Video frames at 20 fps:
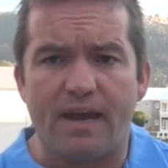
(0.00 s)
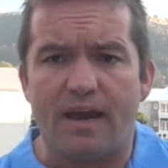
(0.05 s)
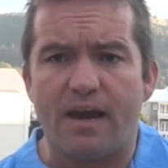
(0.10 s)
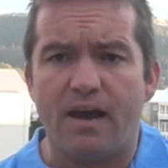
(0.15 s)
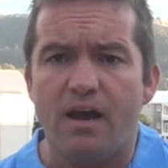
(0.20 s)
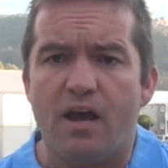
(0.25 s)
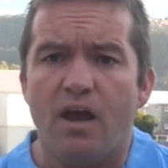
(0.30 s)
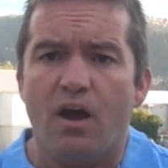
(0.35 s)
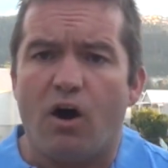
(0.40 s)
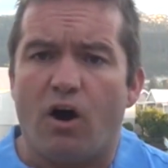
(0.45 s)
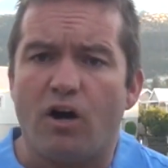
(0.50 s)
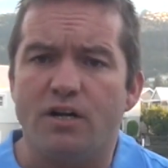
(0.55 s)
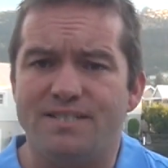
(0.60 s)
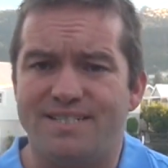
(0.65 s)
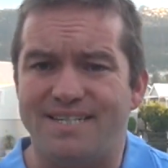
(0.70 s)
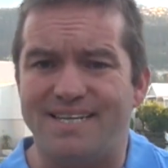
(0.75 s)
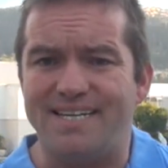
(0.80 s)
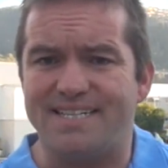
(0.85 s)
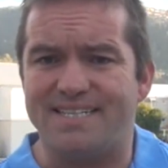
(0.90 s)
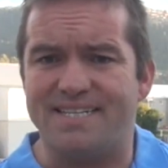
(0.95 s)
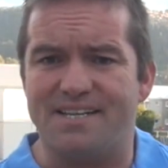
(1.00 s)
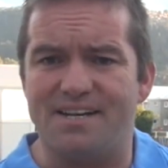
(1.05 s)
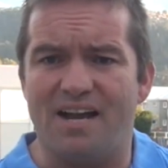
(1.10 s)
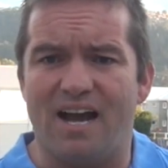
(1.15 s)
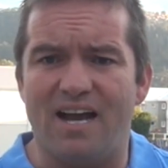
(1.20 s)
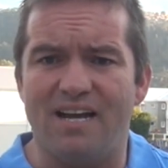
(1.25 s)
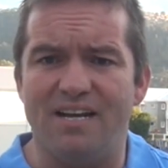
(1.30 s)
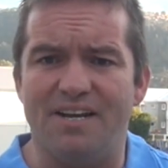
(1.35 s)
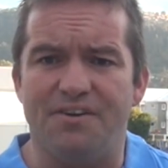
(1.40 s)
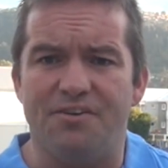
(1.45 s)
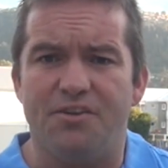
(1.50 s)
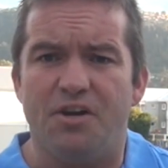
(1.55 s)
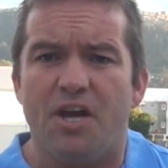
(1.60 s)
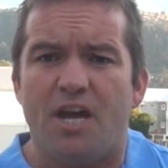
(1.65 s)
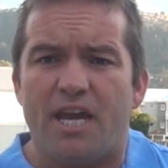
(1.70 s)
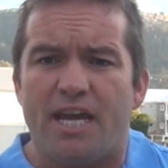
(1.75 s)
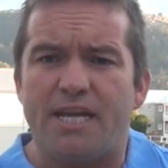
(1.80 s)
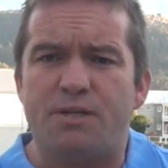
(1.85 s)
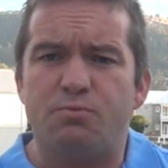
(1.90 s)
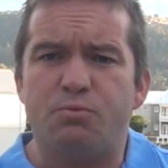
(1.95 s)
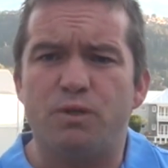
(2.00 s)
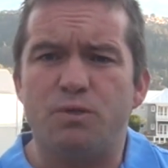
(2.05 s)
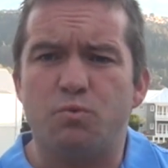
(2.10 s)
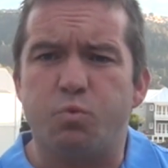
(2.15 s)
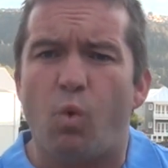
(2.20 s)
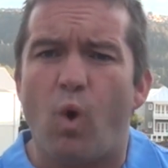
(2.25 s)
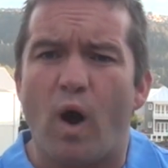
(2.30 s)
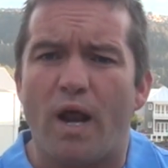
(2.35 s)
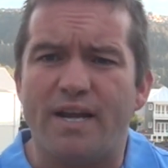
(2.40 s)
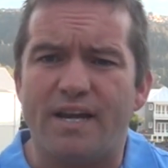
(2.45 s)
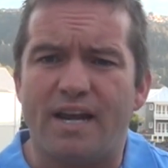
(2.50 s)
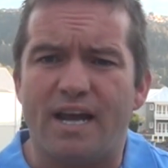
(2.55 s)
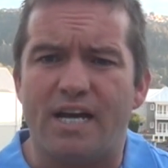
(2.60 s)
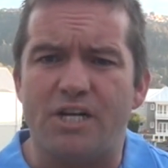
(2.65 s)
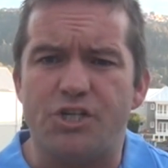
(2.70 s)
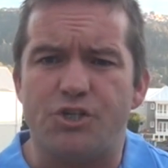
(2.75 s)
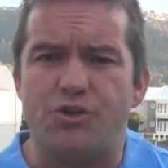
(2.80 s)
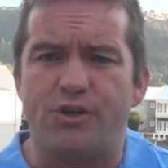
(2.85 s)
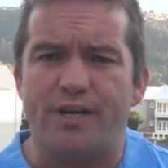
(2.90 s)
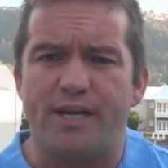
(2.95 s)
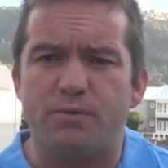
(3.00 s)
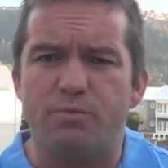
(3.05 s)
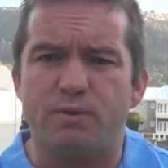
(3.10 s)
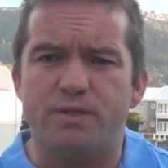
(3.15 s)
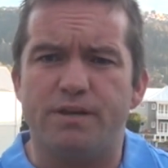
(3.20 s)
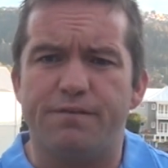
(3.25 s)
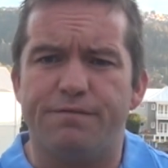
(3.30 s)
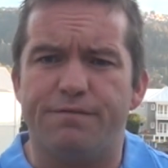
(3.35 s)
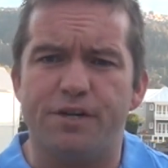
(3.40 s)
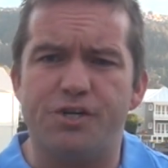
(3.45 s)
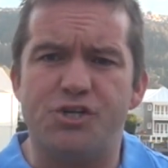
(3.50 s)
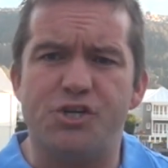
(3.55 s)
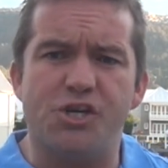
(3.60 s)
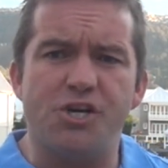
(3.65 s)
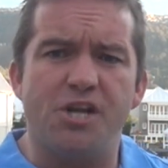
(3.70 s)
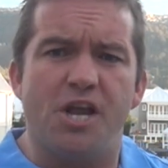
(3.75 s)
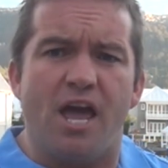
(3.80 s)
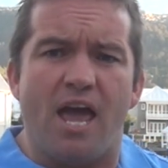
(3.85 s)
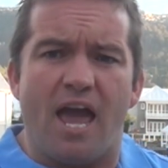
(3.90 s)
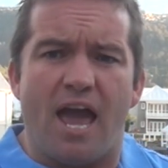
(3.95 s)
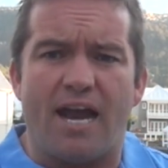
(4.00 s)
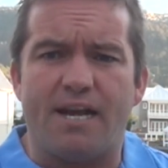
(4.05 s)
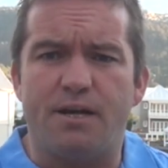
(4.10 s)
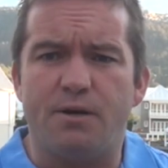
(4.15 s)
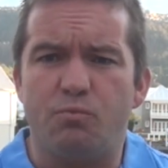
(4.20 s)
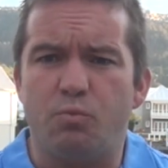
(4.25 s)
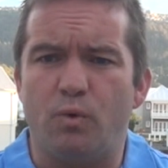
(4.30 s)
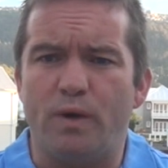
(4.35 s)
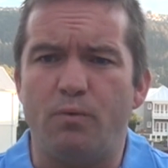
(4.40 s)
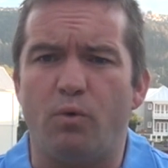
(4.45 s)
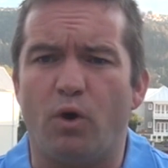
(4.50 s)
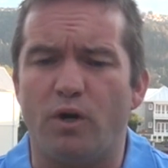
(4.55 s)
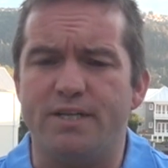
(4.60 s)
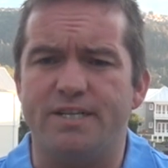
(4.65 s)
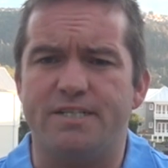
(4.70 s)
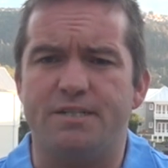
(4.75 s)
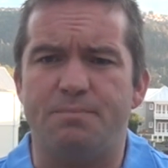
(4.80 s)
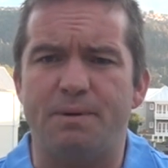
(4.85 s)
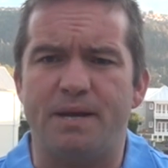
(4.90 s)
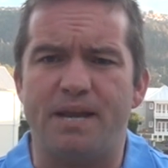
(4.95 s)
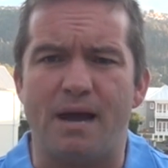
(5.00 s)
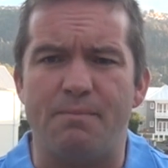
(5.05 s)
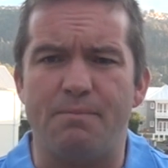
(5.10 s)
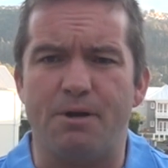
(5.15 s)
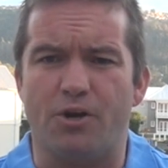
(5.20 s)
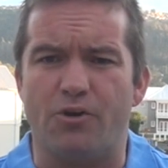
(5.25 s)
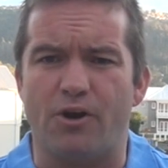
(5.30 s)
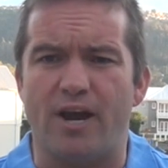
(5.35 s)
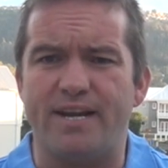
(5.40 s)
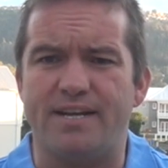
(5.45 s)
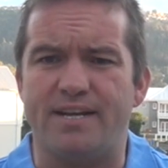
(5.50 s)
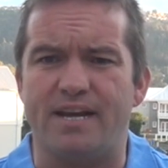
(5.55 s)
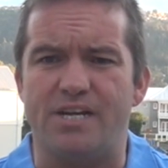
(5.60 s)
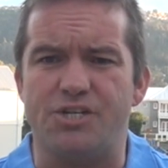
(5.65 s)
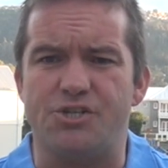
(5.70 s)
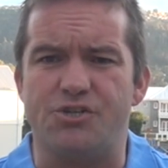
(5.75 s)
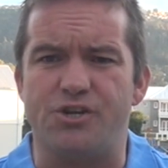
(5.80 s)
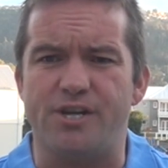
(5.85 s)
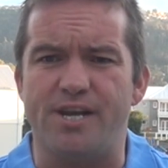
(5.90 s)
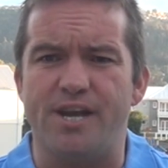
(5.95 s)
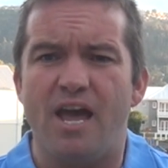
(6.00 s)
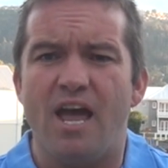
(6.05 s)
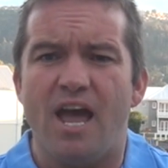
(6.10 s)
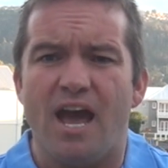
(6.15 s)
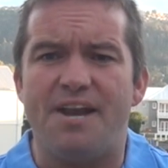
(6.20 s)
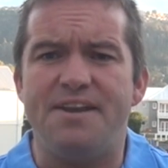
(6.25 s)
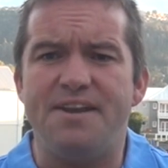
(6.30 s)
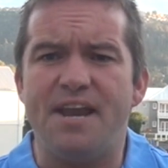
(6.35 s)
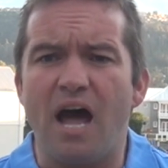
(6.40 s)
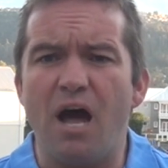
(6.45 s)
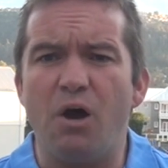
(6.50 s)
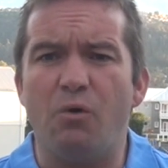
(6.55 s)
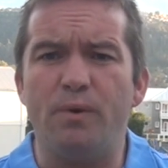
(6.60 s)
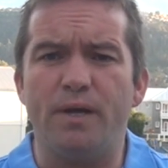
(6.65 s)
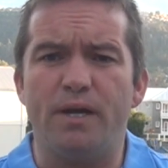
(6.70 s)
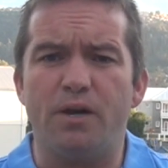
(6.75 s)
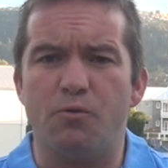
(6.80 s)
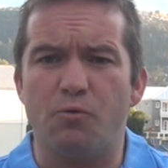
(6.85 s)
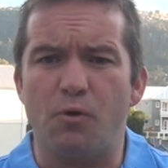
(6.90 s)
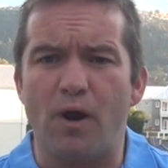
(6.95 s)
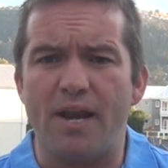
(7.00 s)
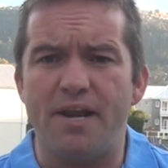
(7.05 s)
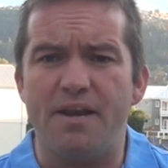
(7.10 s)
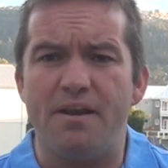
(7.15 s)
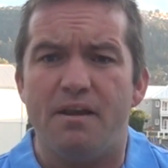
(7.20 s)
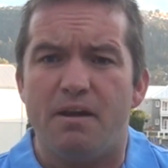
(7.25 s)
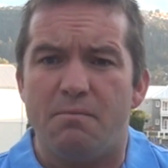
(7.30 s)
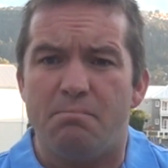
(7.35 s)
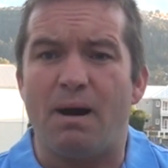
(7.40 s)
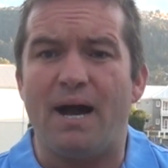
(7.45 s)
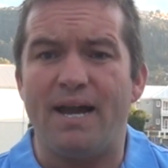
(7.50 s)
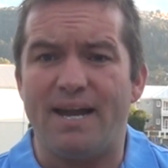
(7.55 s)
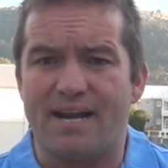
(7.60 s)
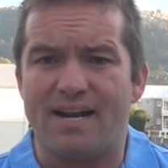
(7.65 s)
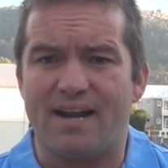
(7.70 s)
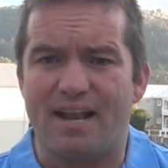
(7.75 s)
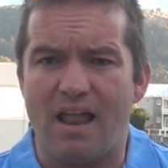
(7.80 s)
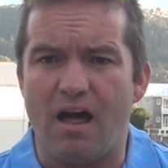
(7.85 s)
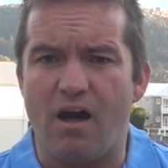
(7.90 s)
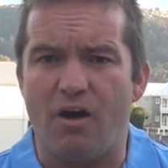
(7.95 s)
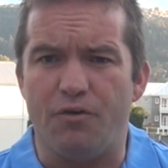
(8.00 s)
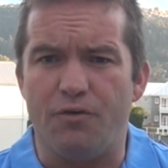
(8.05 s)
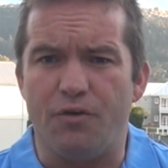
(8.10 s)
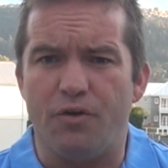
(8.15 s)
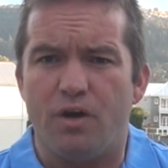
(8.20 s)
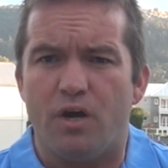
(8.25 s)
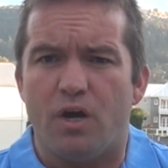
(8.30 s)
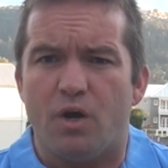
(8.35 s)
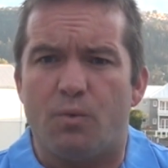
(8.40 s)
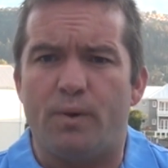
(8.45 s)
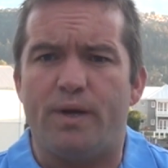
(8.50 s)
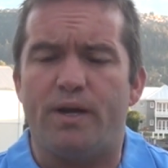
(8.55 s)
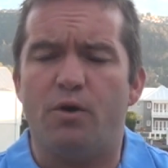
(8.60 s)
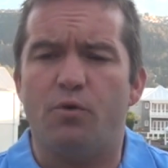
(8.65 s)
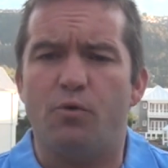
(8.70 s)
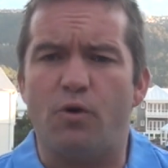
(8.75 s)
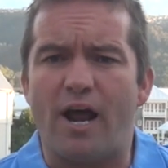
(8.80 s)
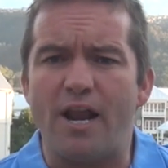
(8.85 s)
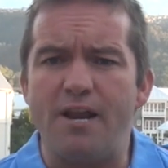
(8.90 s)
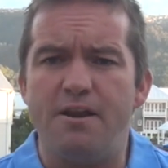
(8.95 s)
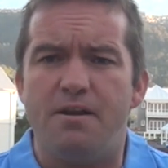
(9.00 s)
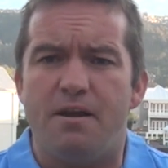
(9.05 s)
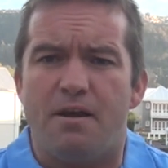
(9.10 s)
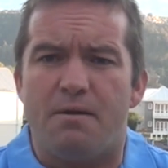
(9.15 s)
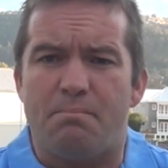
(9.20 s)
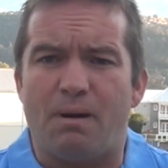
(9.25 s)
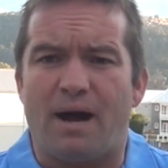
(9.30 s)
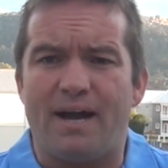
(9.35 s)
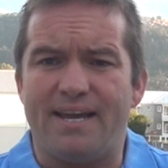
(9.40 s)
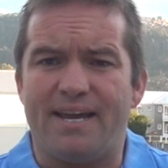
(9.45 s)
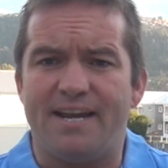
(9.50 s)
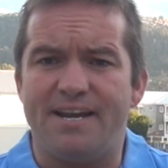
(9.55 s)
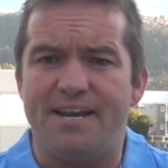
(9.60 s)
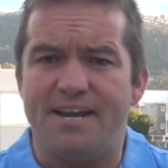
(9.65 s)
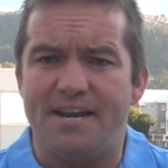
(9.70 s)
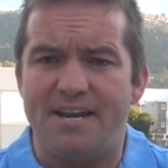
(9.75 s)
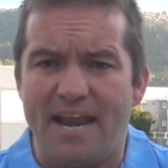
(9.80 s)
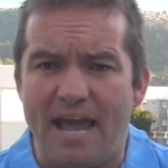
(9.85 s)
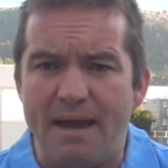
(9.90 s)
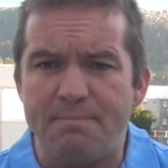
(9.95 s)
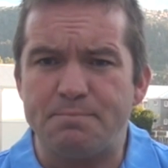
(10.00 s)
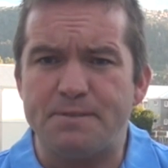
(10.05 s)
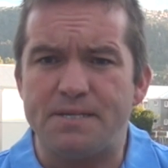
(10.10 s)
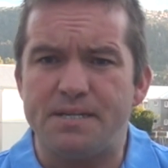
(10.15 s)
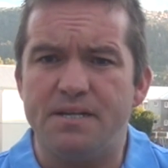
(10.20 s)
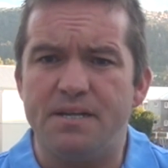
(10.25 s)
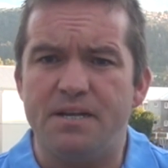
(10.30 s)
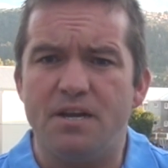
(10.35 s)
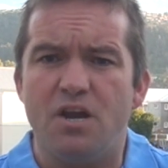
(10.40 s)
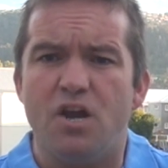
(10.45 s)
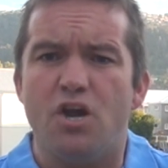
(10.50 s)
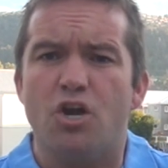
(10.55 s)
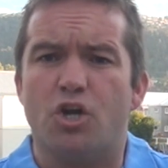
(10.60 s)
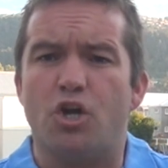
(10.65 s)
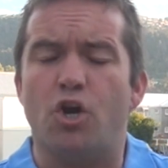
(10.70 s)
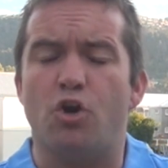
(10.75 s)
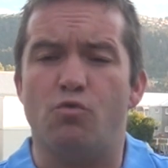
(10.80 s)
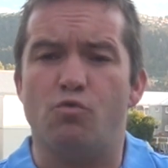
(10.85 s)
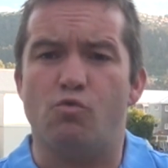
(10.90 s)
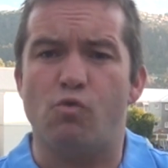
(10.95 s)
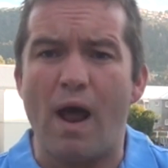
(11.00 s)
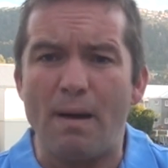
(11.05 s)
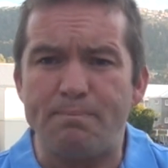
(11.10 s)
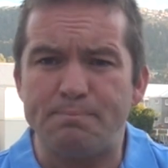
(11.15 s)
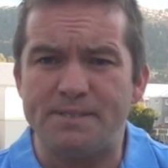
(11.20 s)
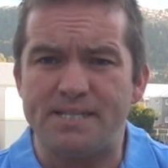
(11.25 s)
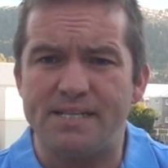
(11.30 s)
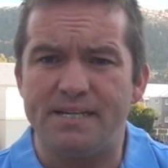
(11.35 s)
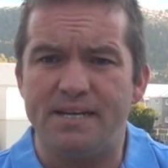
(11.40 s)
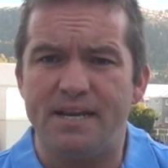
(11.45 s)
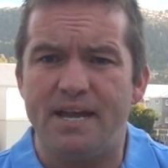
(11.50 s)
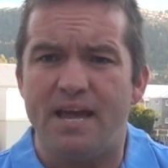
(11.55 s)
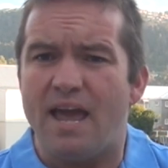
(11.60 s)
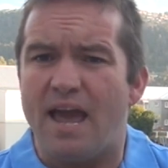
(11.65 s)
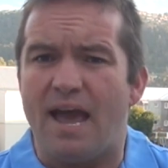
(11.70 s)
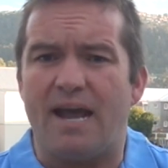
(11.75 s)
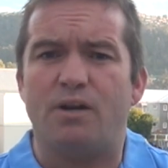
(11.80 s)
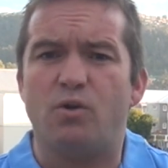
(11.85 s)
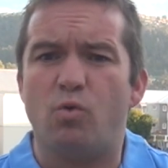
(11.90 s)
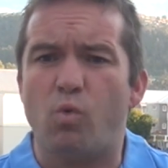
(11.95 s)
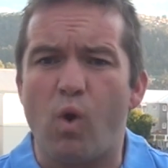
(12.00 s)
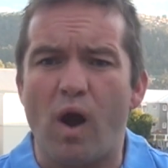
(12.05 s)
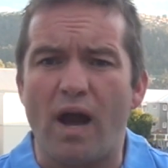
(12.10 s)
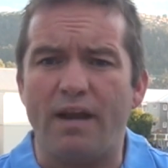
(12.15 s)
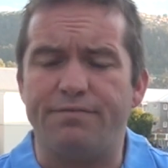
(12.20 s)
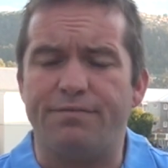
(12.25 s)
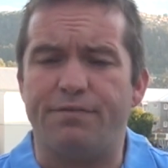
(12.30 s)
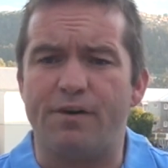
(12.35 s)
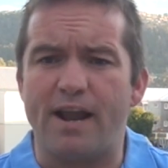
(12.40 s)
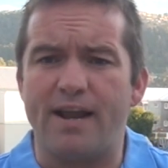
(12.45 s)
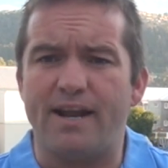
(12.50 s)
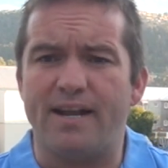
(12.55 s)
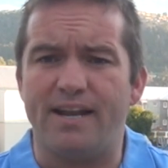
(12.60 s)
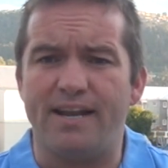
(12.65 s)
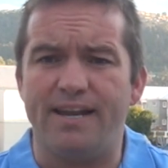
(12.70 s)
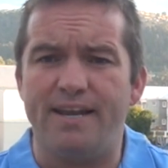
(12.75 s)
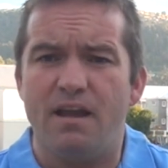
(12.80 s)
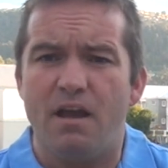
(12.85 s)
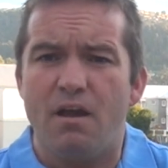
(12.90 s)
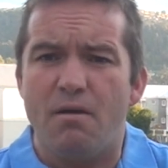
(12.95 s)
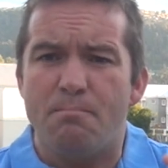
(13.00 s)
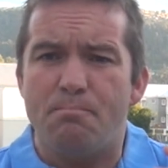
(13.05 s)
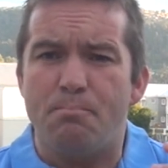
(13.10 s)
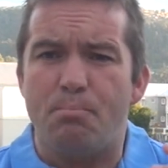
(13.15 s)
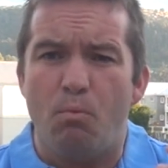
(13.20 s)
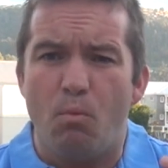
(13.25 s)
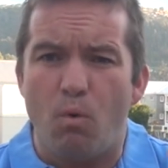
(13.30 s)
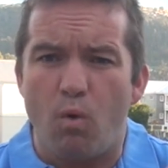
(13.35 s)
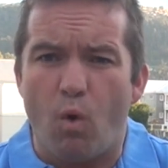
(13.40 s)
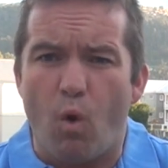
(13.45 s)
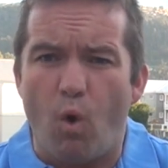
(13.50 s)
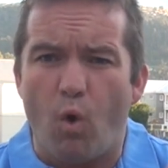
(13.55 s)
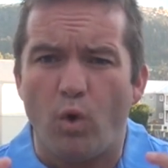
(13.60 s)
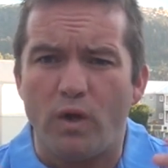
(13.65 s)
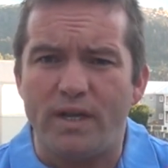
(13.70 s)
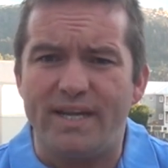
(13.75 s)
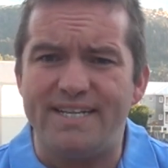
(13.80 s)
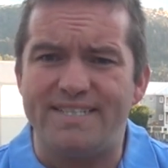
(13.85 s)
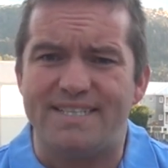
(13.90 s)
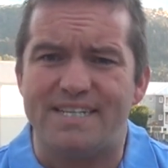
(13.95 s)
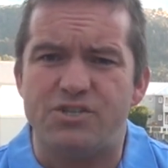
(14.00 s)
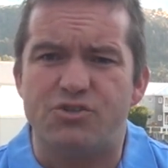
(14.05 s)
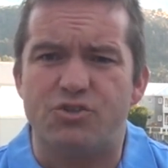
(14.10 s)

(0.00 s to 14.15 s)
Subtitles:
here on Teeson Island. It was one country, it was a vision, and we wanted to become a great country. And now we are run by a clown. We are run by an inept, corrupt, and quite frankly, all he's